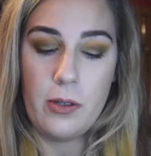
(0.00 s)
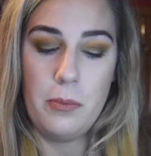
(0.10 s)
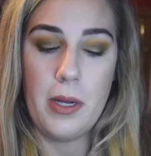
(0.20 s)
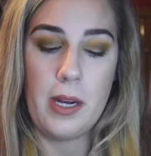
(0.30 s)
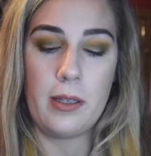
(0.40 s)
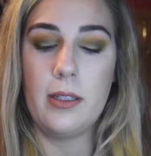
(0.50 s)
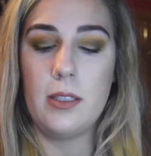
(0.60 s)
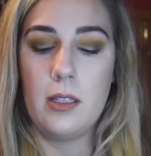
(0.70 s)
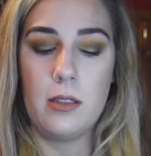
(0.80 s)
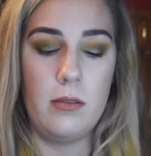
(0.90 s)
and pack this
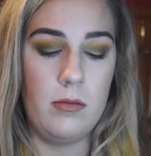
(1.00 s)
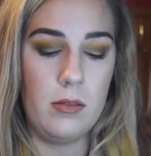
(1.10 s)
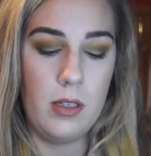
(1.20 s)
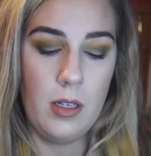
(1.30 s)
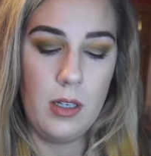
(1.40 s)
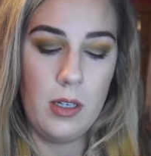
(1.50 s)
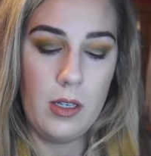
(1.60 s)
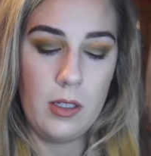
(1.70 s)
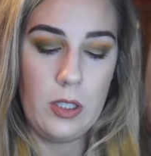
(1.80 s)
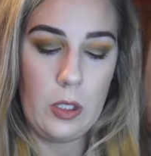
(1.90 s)
on
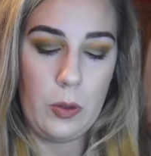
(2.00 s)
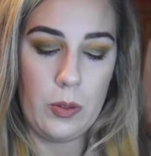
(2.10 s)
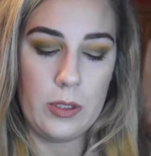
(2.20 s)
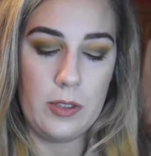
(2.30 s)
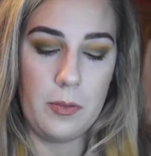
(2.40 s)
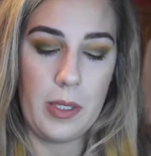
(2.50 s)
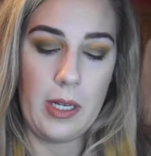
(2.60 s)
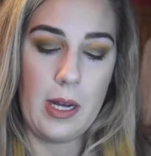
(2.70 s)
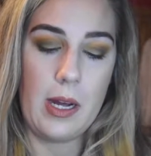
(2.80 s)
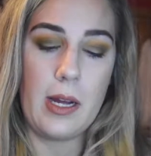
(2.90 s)
the corners of my
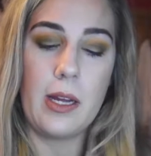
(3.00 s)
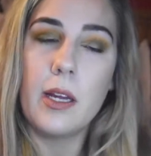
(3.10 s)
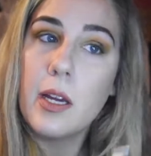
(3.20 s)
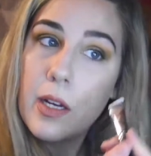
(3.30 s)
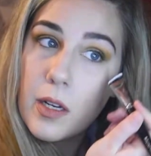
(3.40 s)
eye.